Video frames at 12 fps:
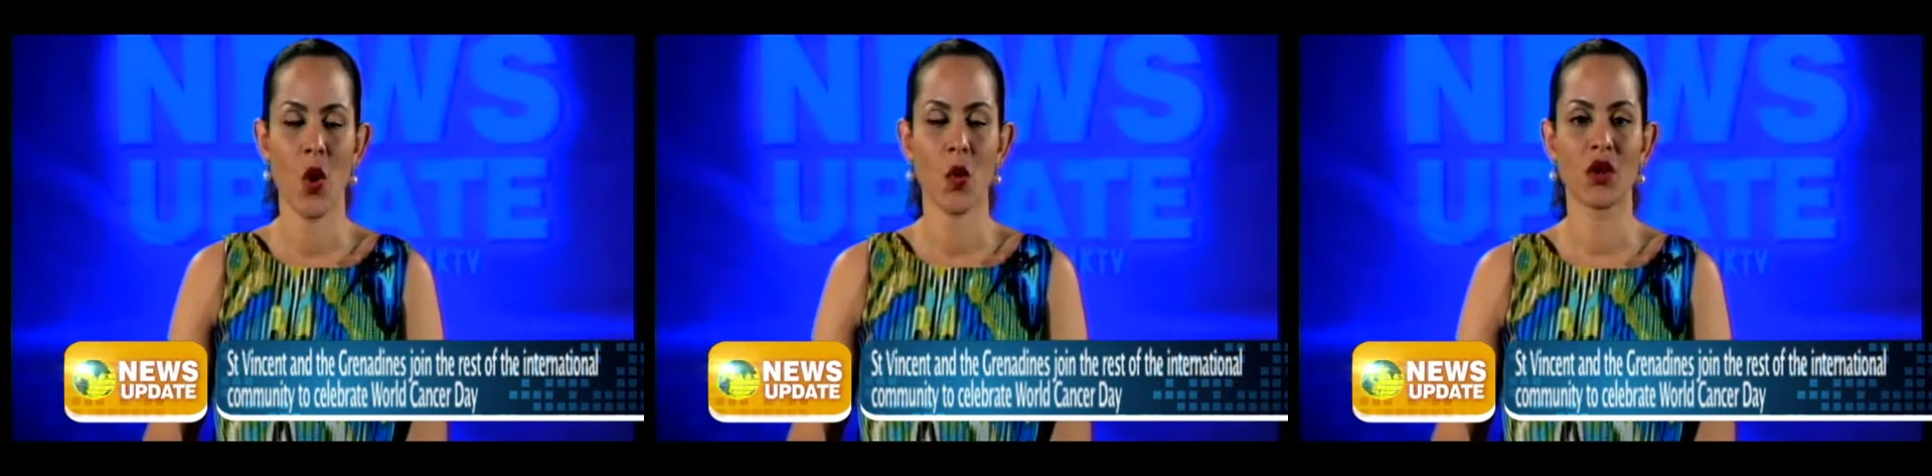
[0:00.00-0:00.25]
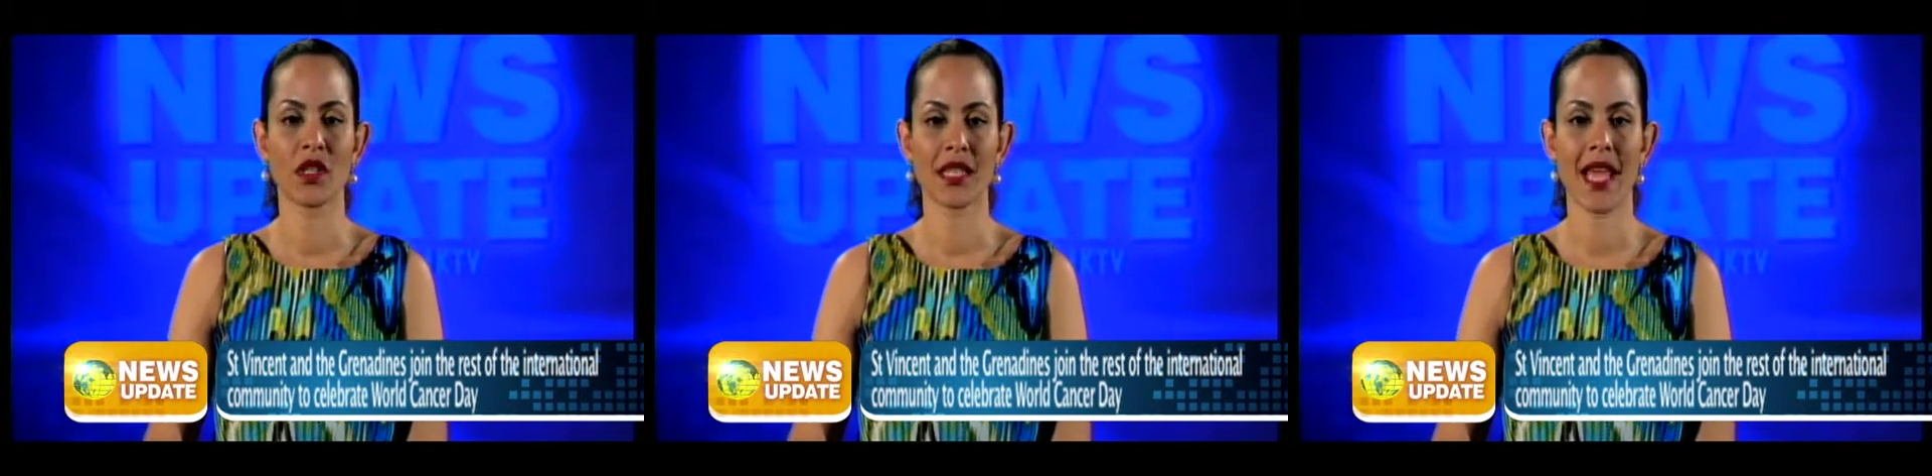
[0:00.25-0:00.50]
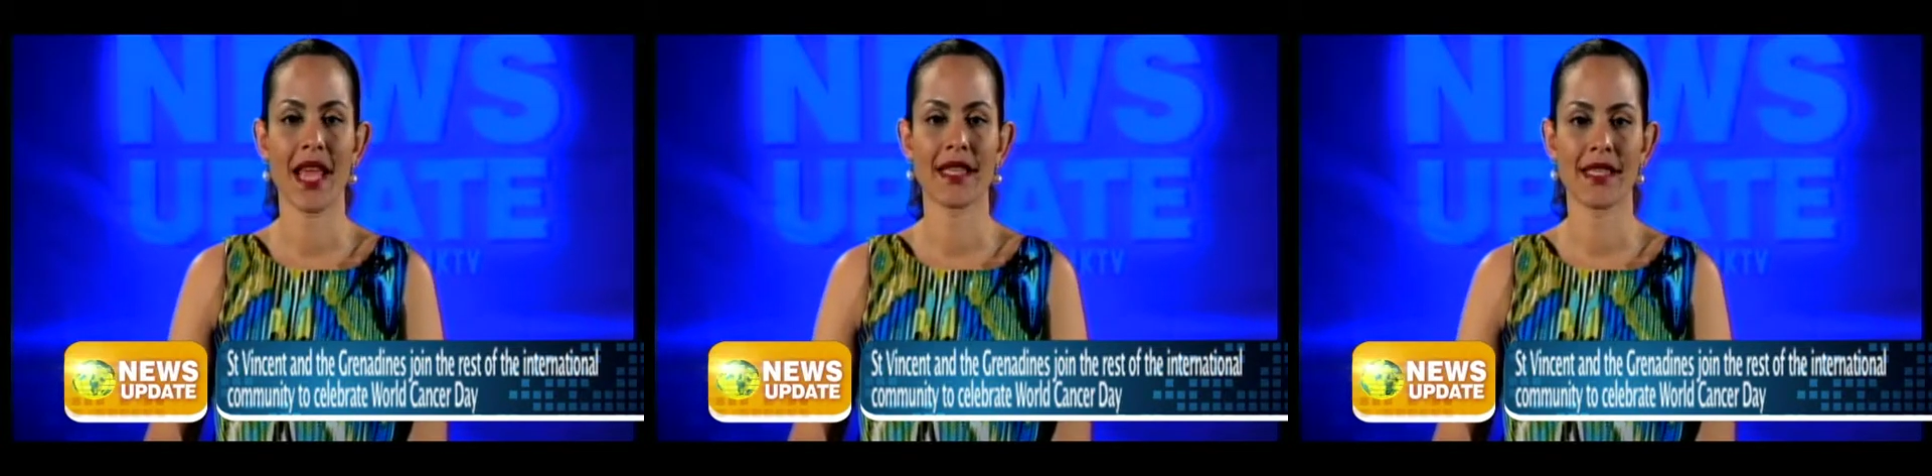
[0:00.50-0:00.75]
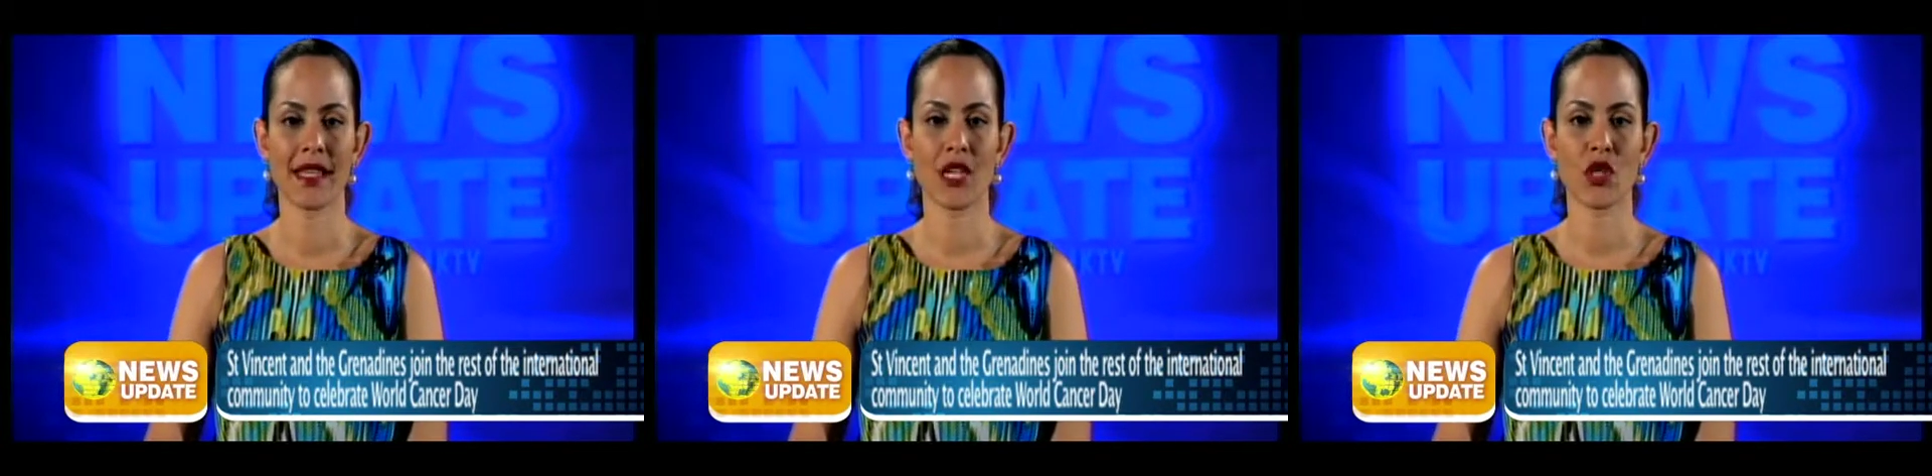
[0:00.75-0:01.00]
World
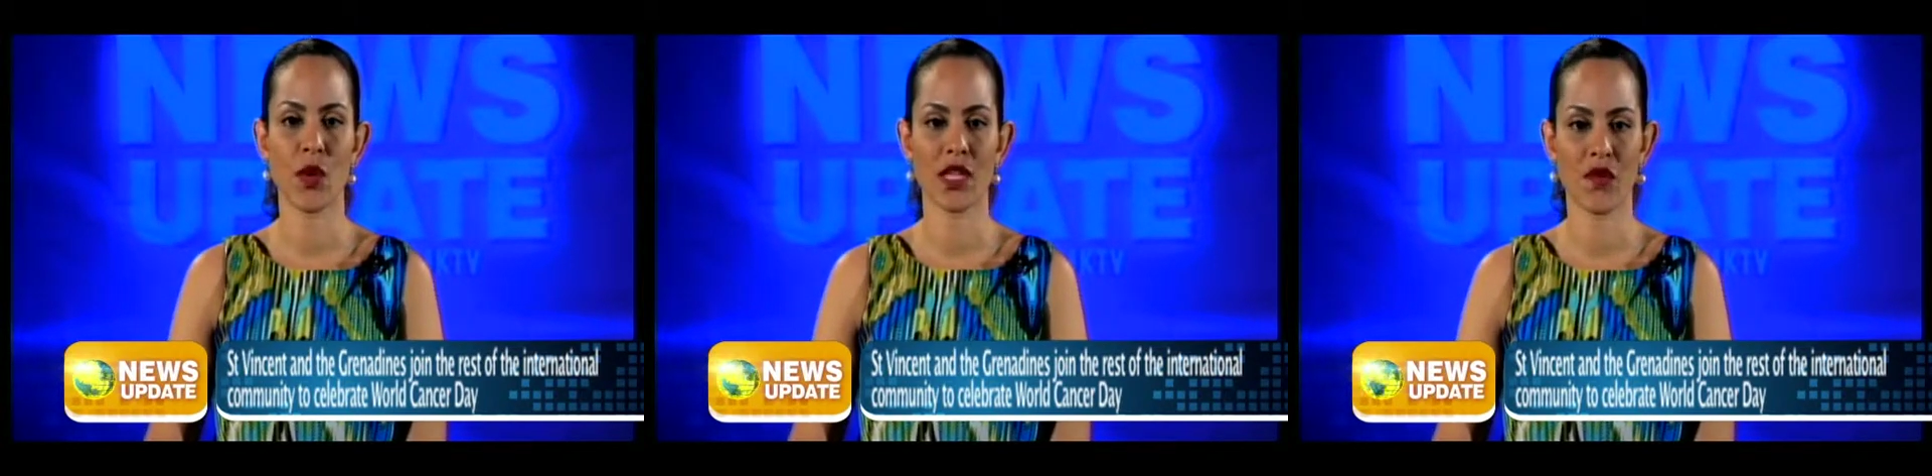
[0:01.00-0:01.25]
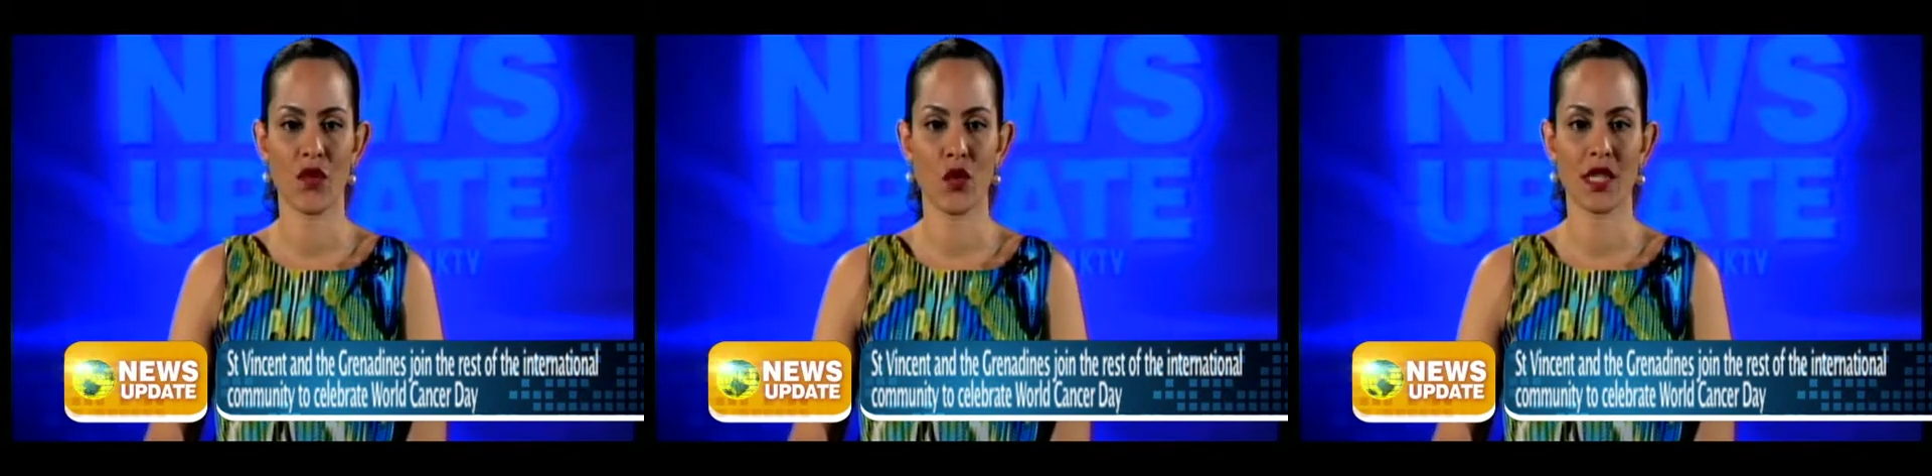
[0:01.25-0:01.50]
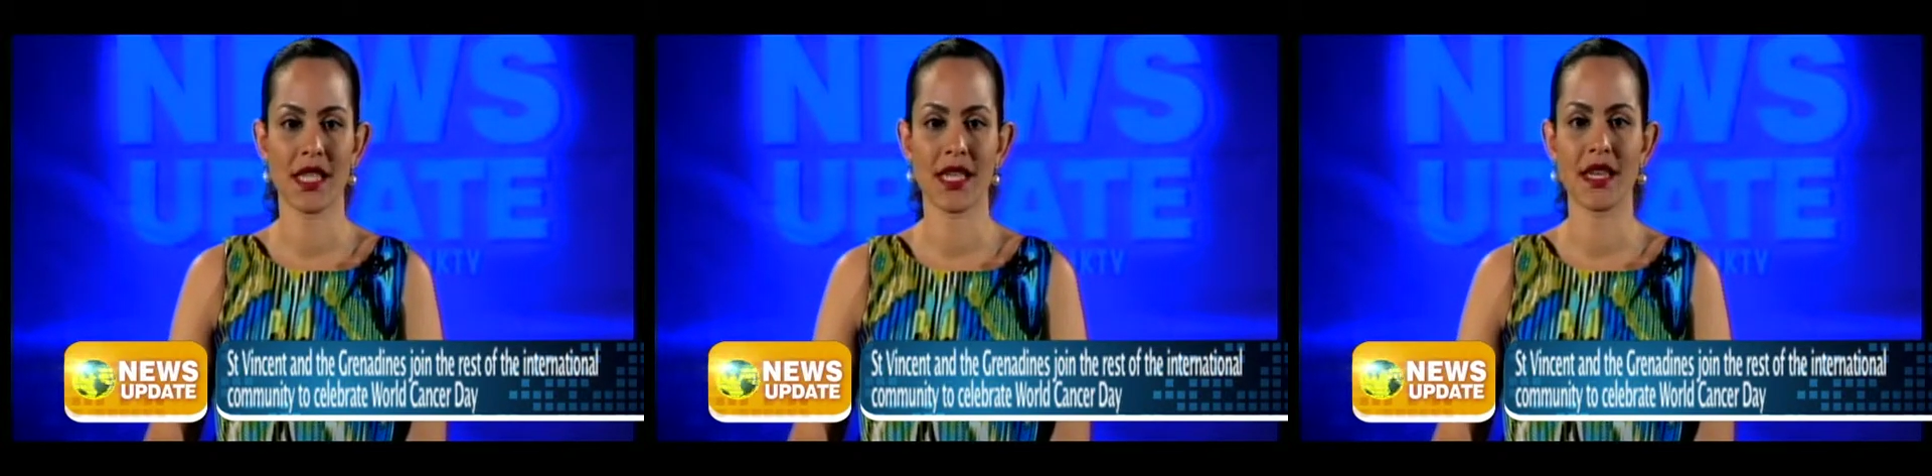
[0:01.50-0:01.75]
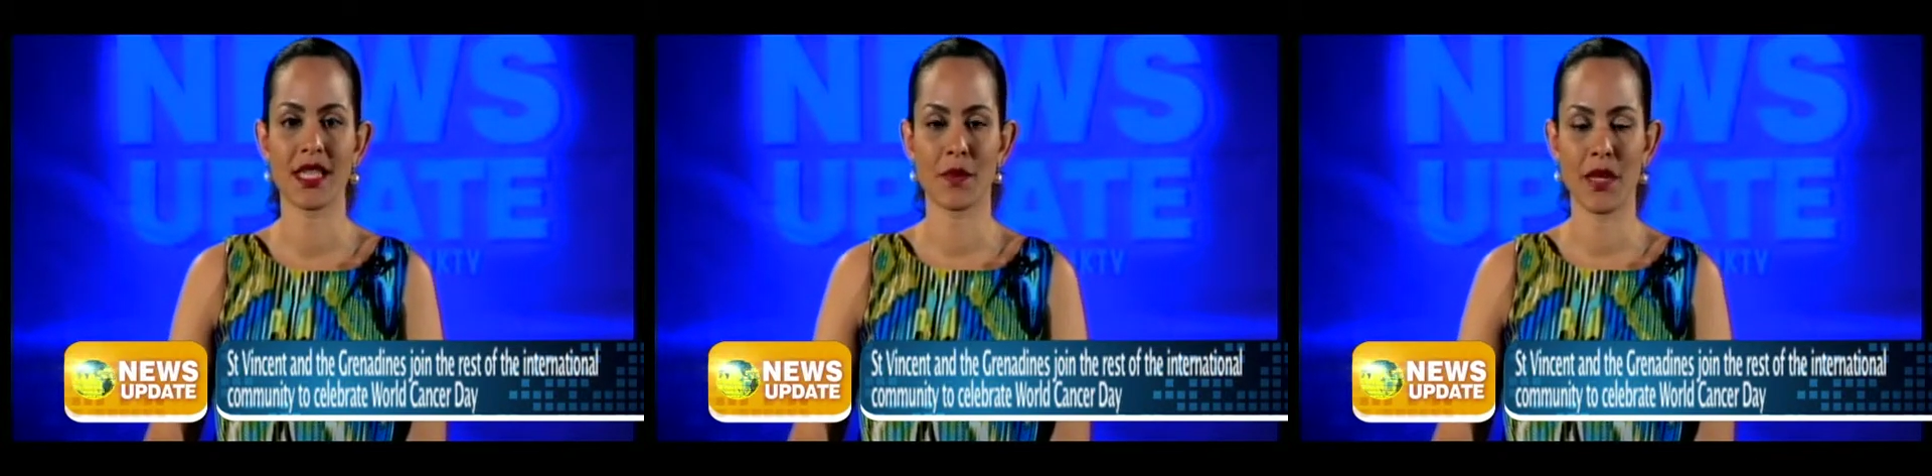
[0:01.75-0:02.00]
Cancer Day
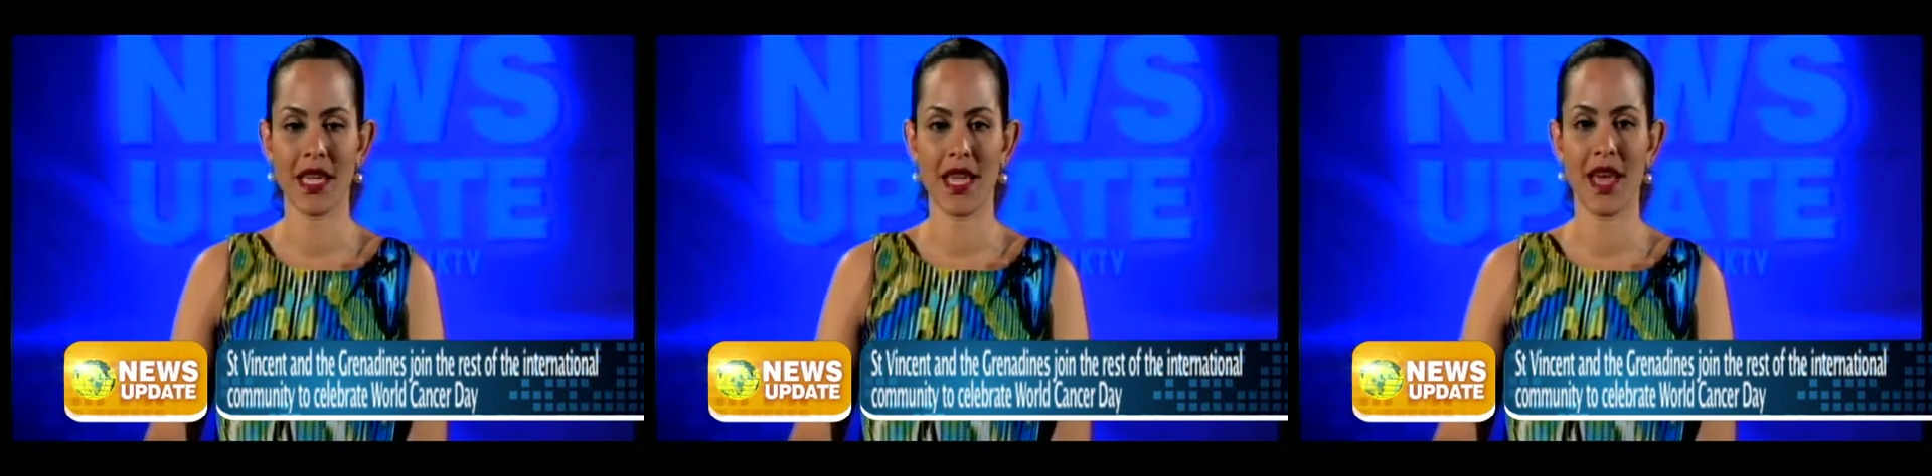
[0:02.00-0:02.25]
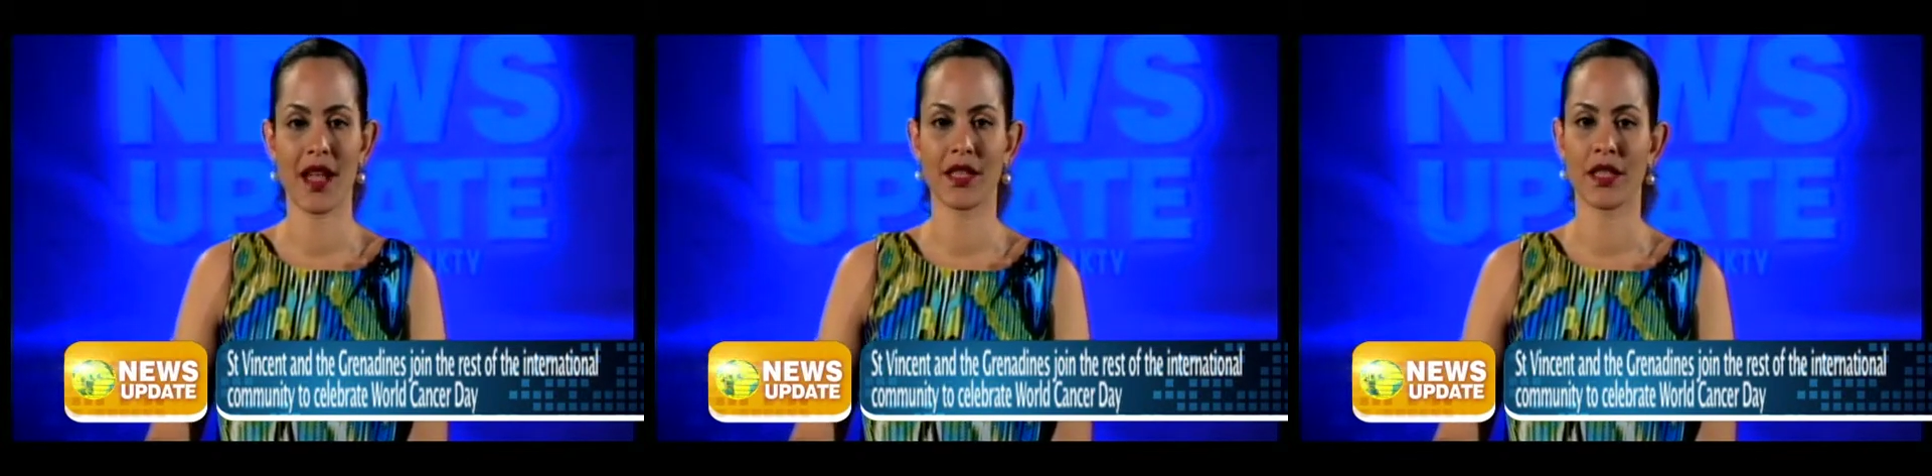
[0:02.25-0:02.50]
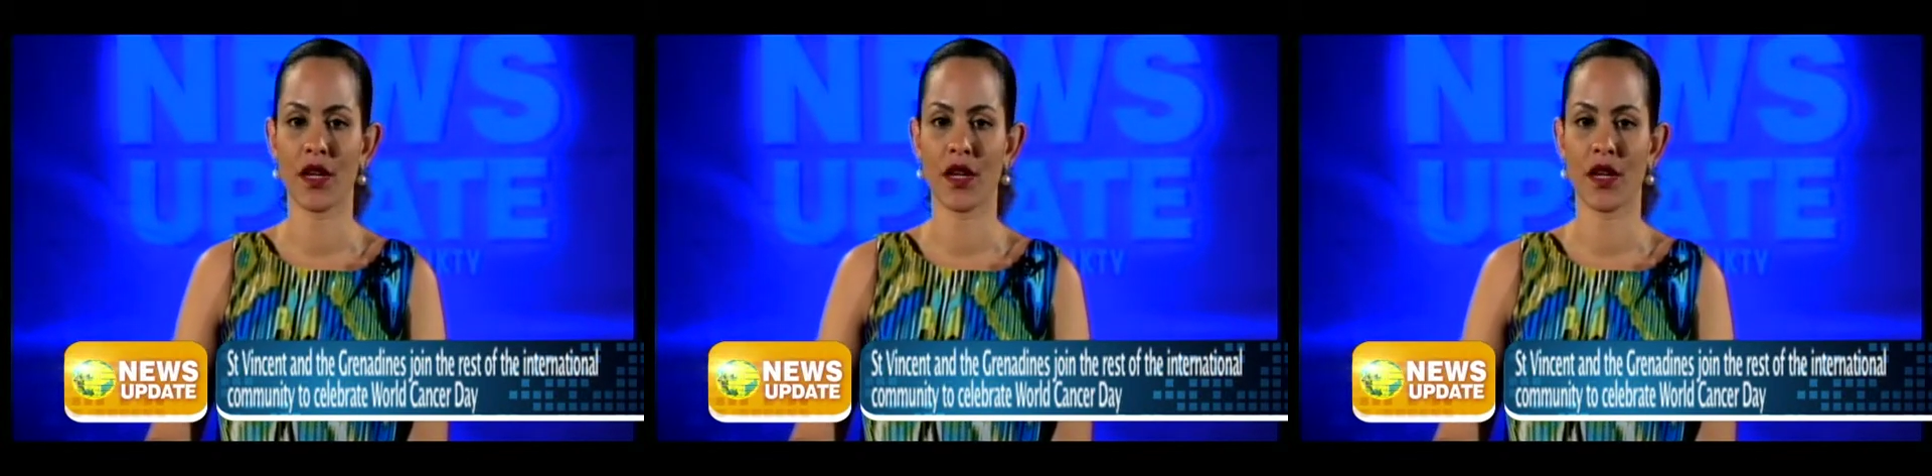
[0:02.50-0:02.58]
2014 is being held